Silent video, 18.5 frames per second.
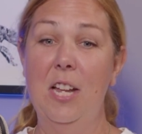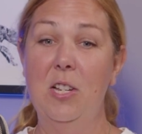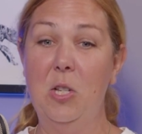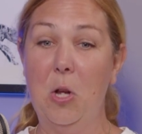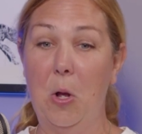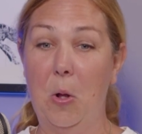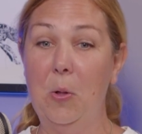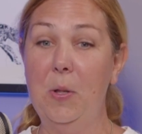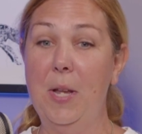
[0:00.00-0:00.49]

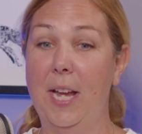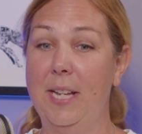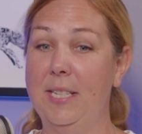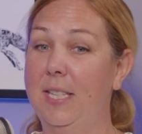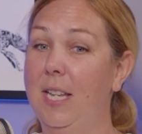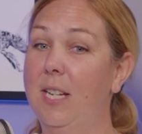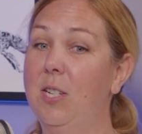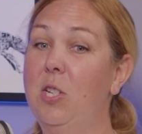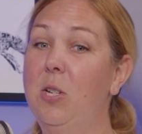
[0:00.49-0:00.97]
told
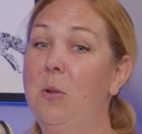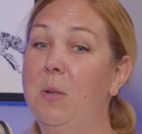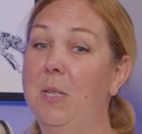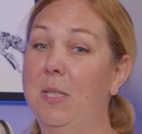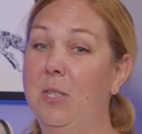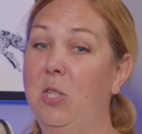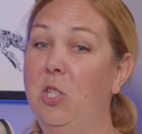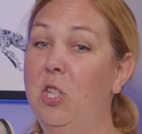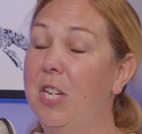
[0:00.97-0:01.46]
us that she
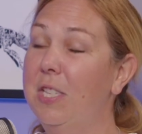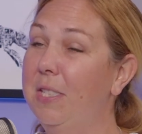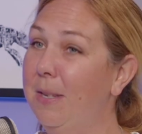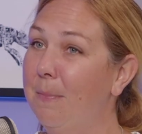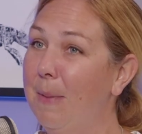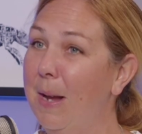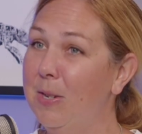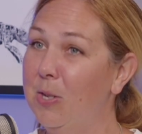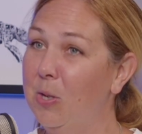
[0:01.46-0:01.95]
was just
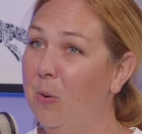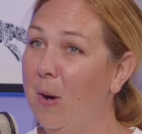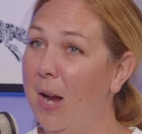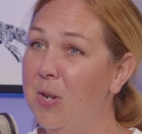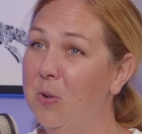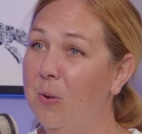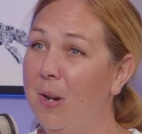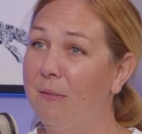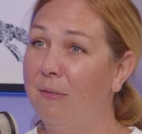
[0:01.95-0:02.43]
about to
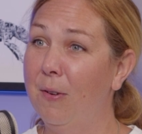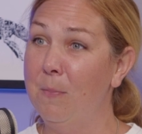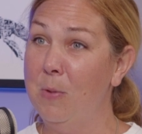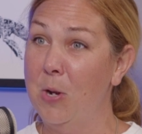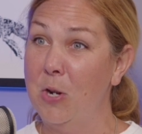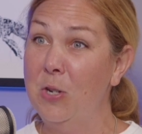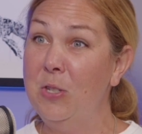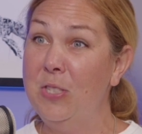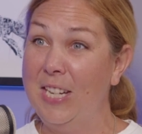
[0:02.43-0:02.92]
graduate from
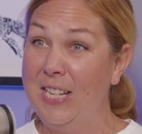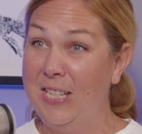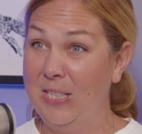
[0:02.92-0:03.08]
nursing